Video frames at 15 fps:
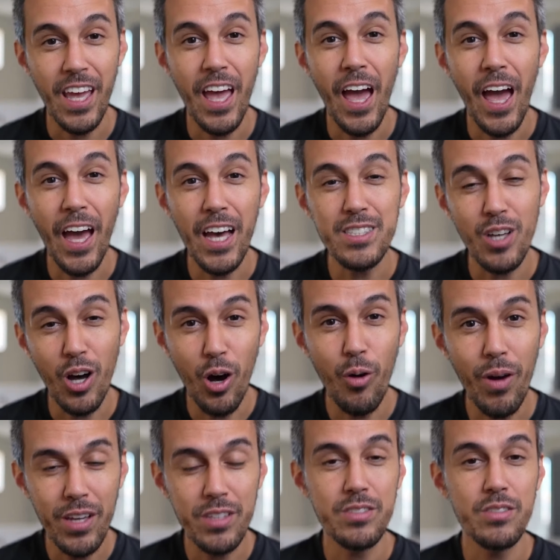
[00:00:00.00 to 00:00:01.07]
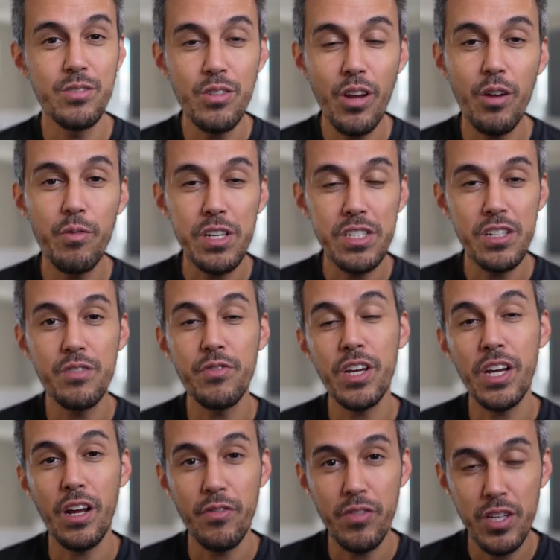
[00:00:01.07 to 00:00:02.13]
As always, do your own research to figure
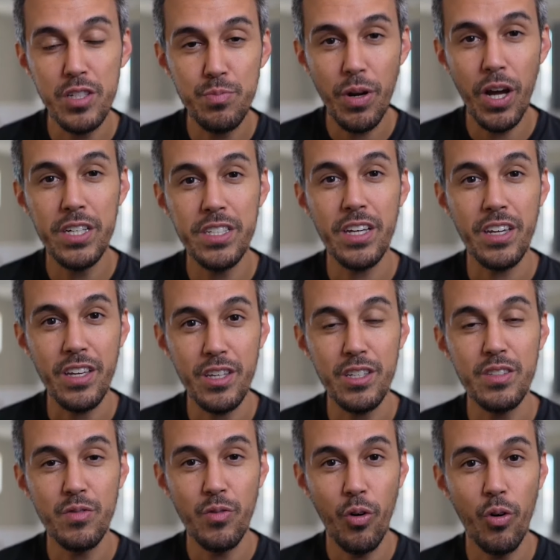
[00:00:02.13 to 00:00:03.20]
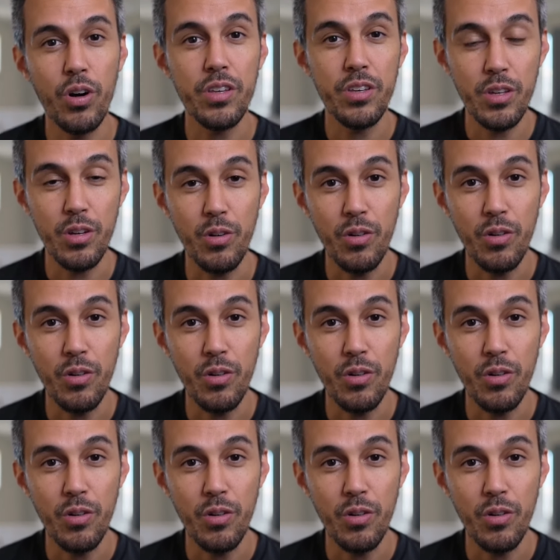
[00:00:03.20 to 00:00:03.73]
out if this project is for you.